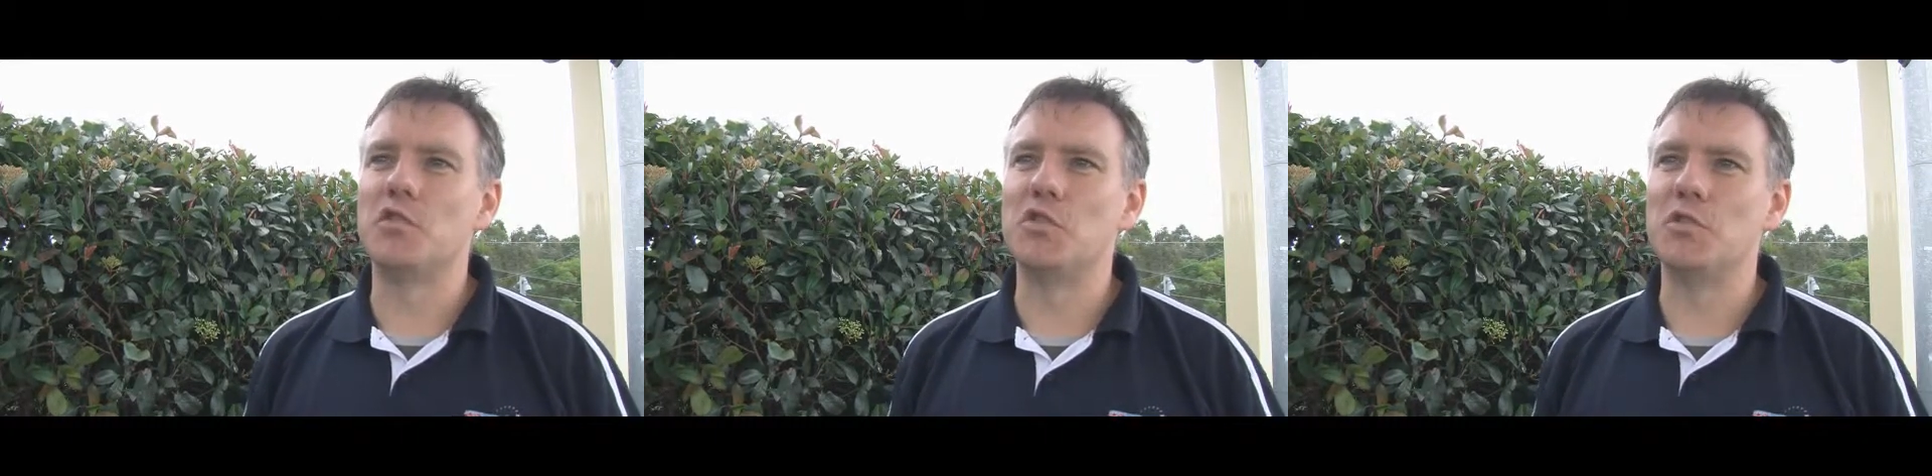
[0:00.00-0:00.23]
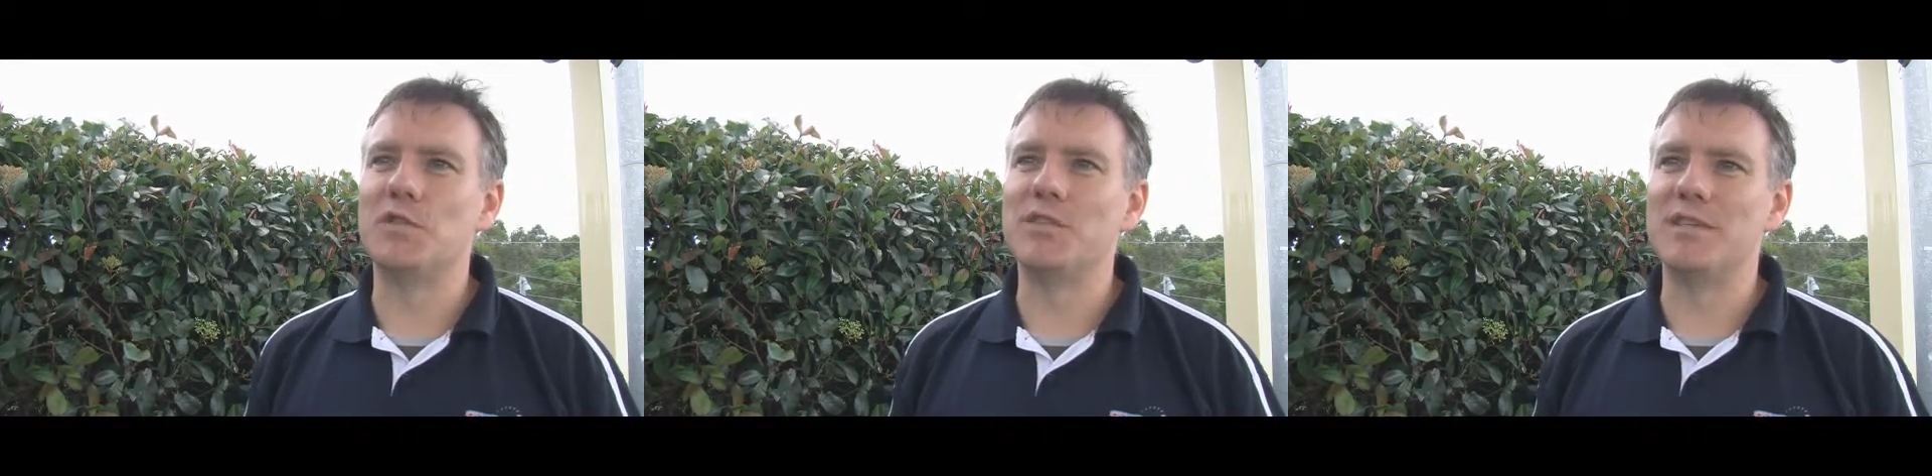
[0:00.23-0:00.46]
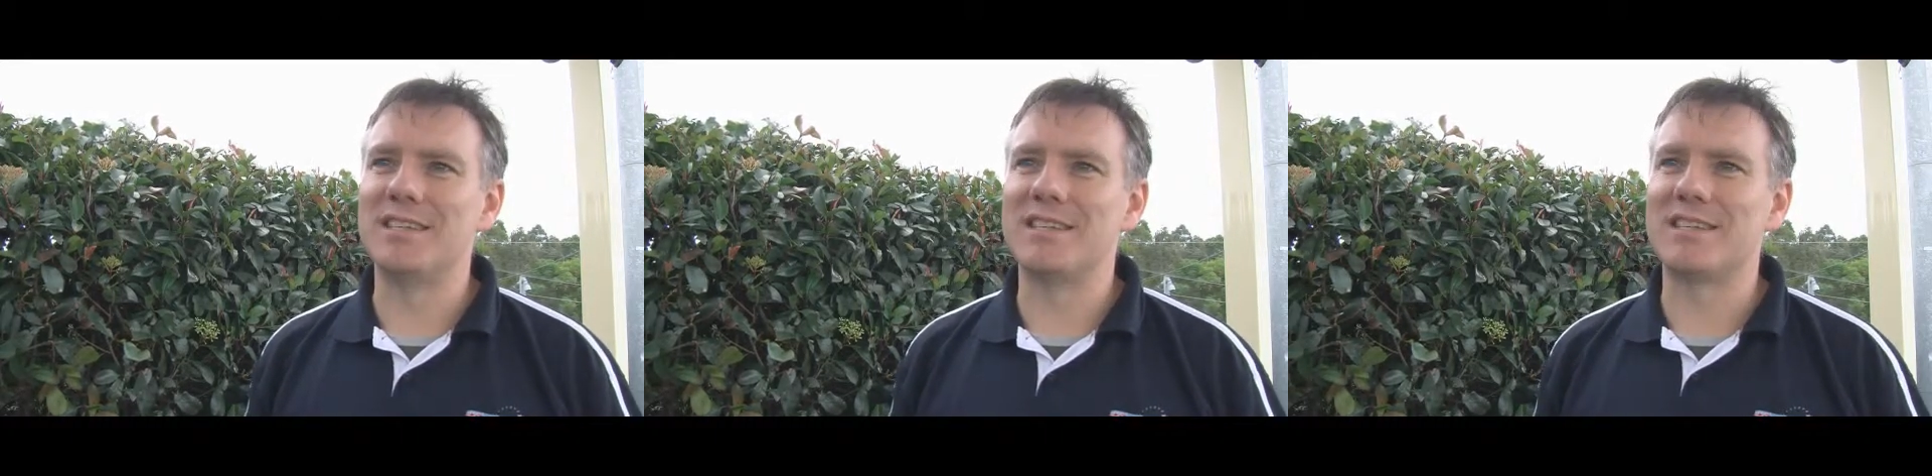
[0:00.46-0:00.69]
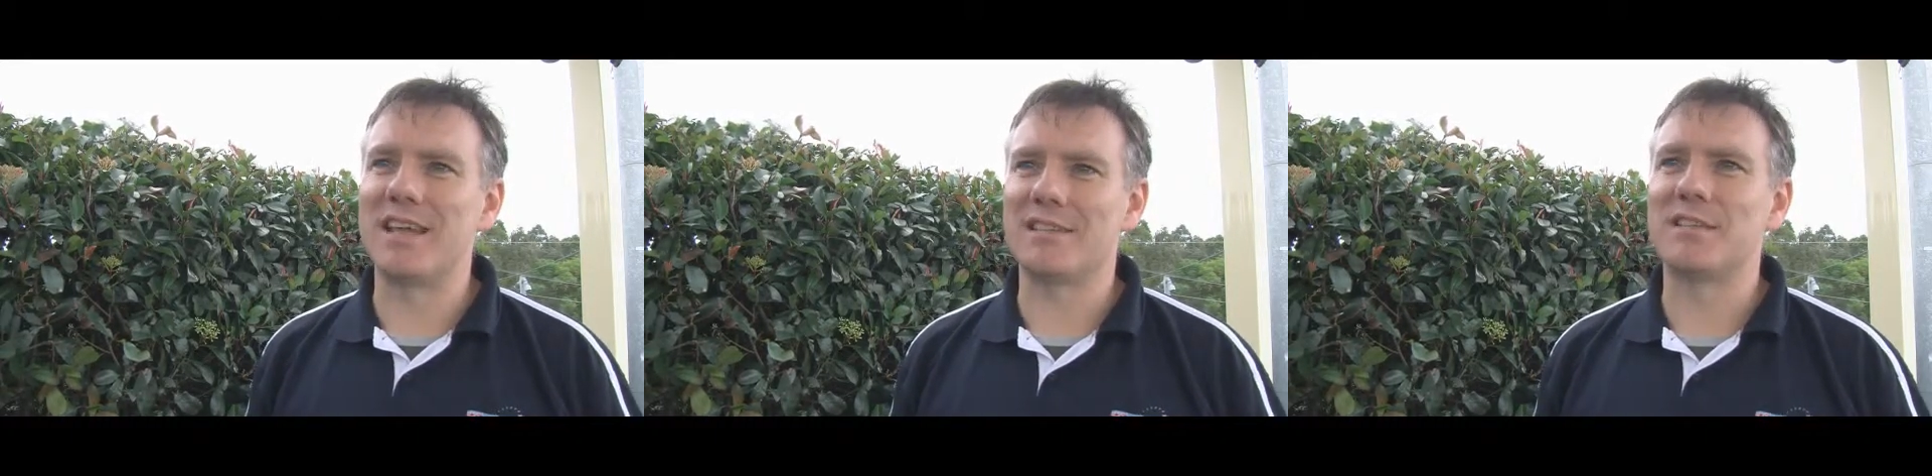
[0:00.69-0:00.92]
two to
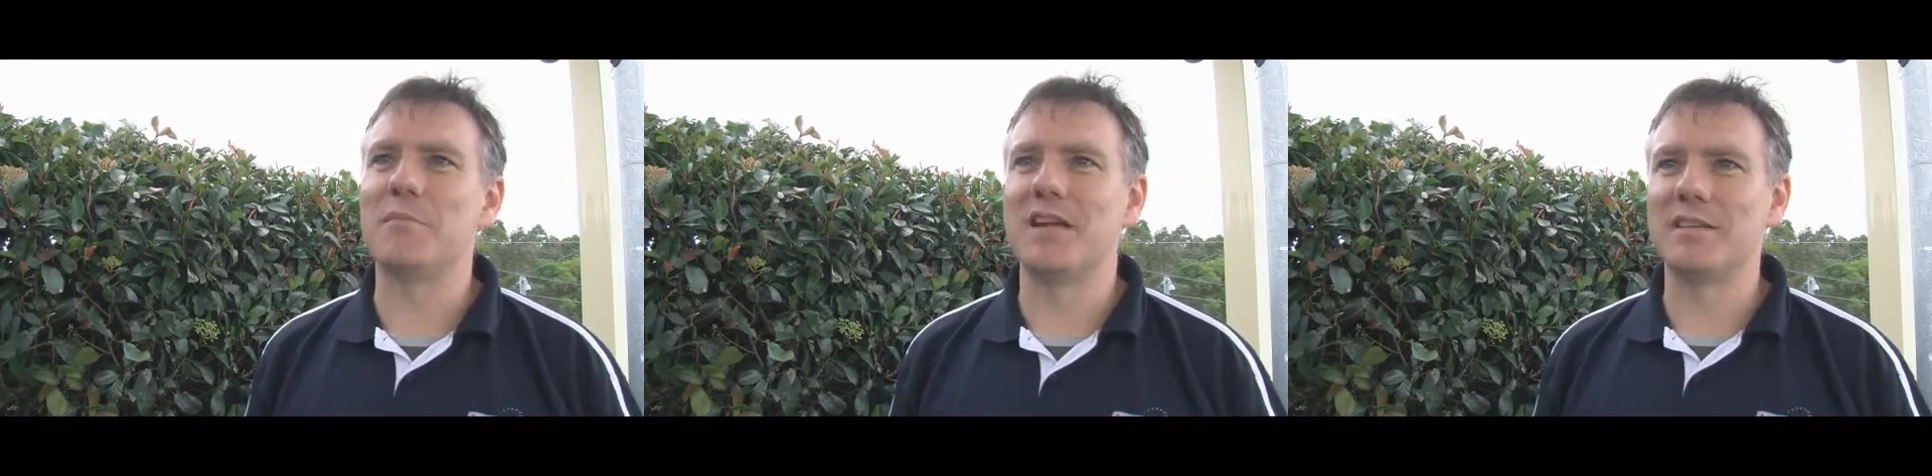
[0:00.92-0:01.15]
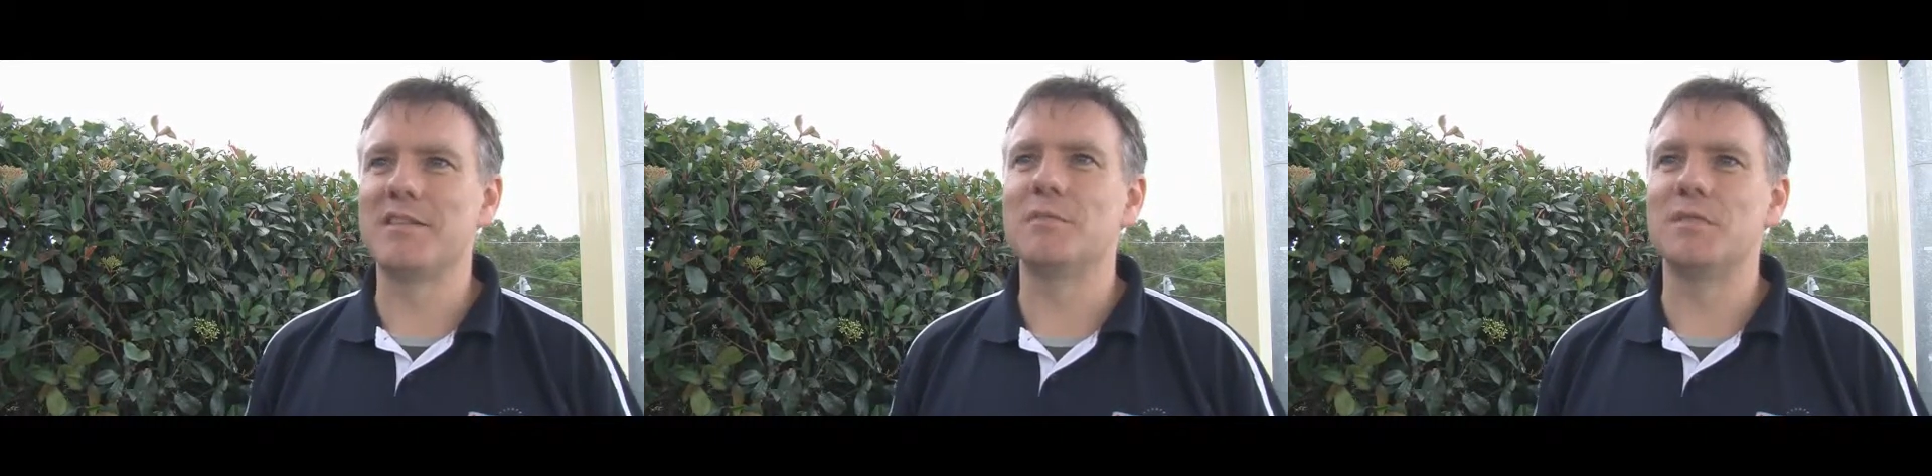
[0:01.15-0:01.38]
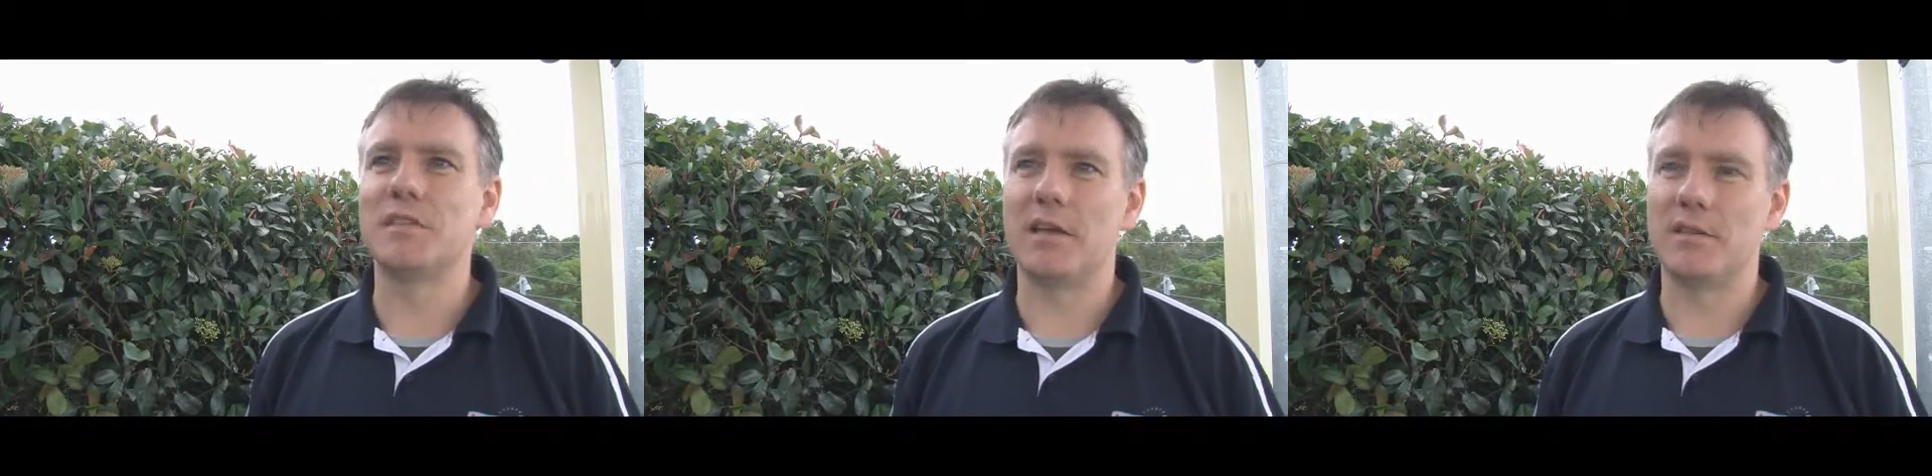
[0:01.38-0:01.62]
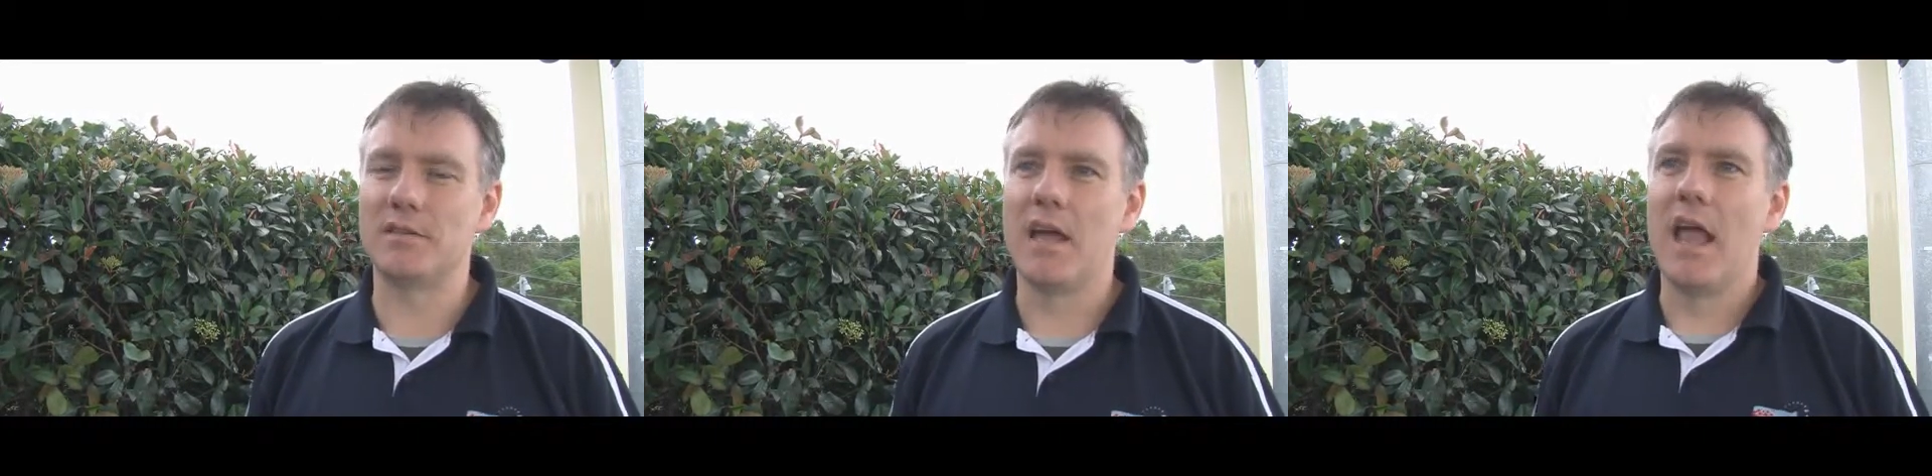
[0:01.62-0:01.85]
discuss amongst
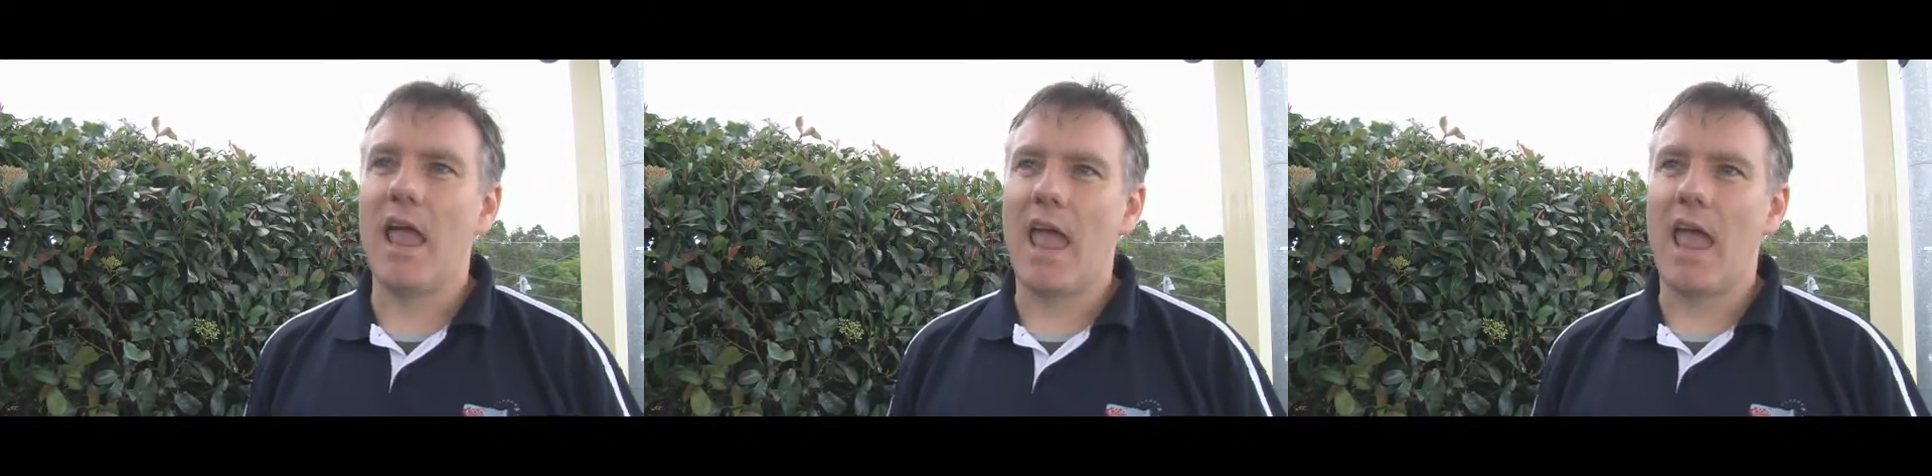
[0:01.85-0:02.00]
themselves